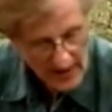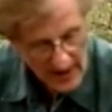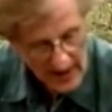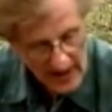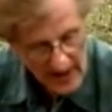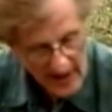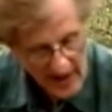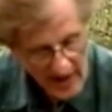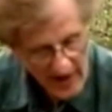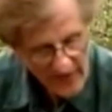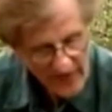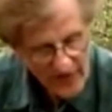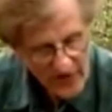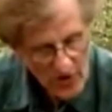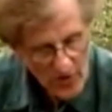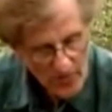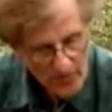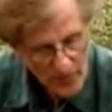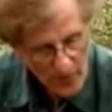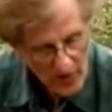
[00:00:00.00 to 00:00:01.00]
If you
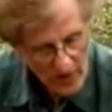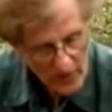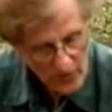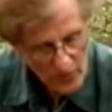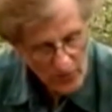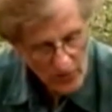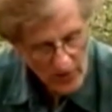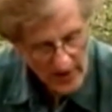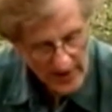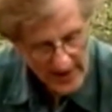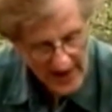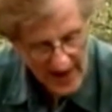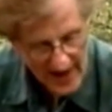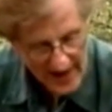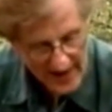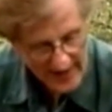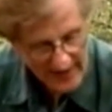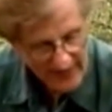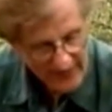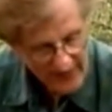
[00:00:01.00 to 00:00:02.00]
put wood on
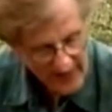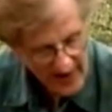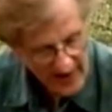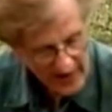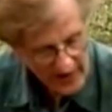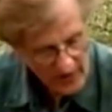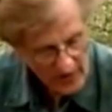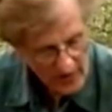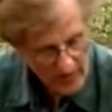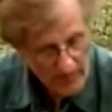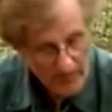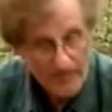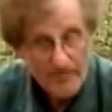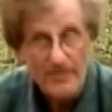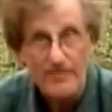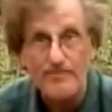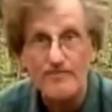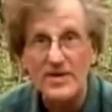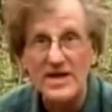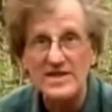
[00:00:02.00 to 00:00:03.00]
a fire,
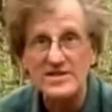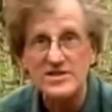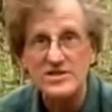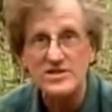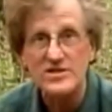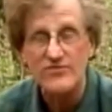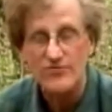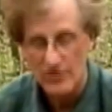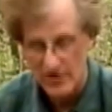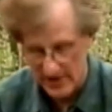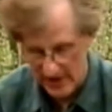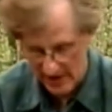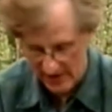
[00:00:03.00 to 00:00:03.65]
pieces of wood on a